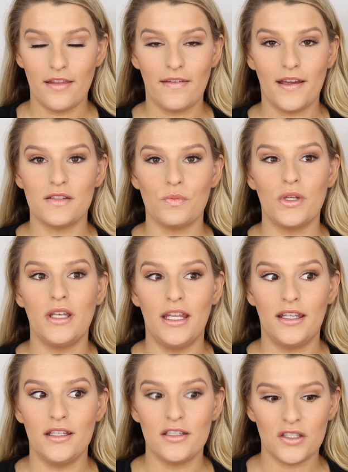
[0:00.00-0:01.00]
and that's when
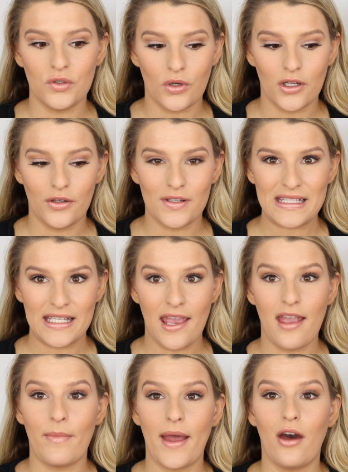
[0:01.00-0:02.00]
NikkieTutorials
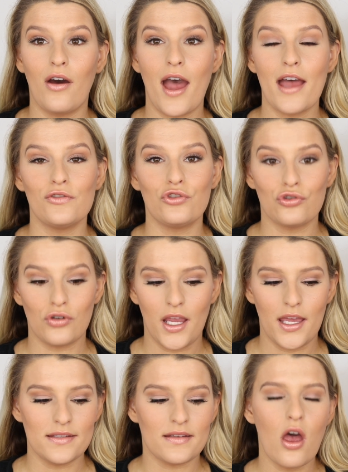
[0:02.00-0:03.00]
came out as
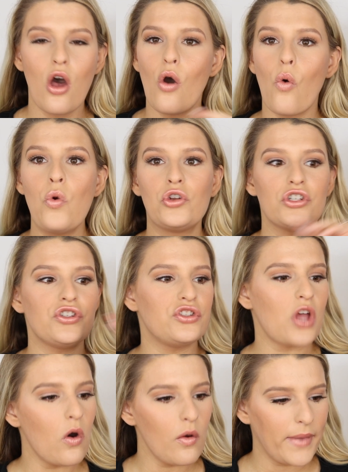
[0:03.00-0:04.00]
trans, which is
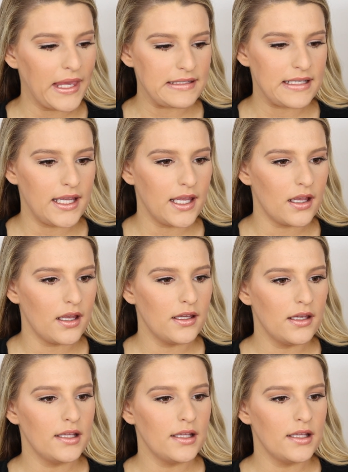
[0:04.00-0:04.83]
so amazing.